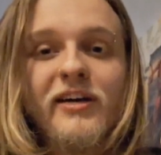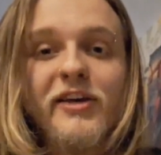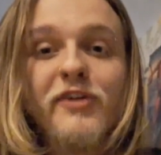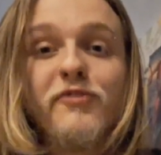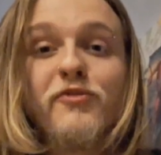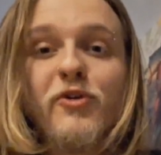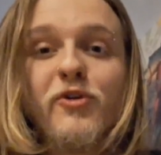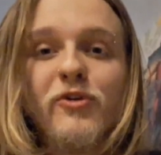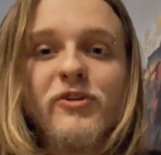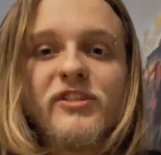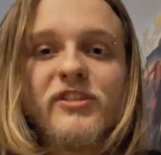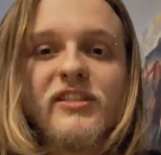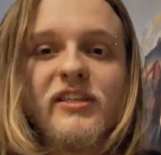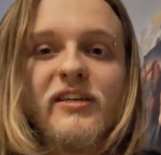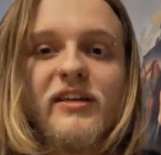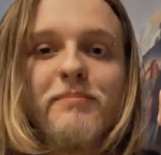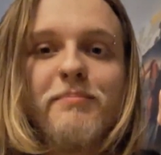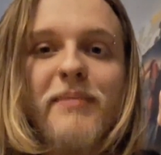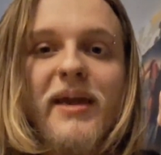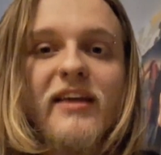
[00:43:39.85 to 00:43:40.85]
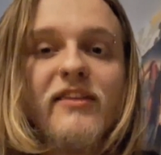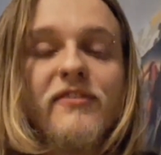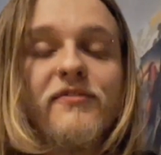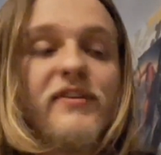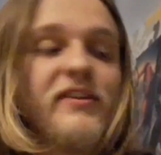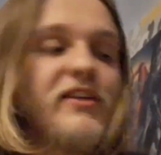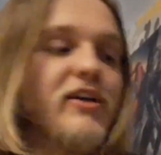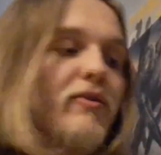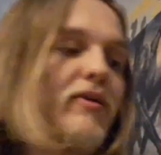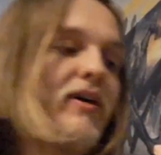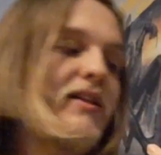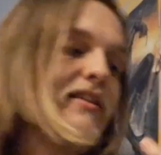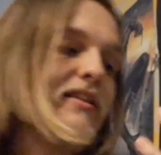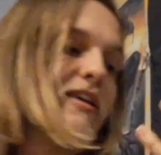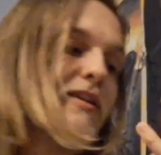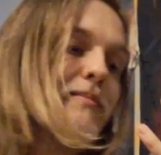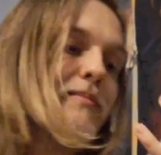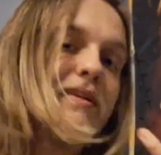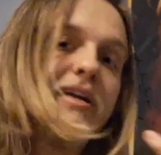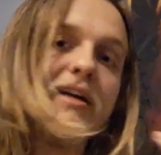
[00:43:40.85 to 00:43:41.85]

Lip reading: I of course made a video on them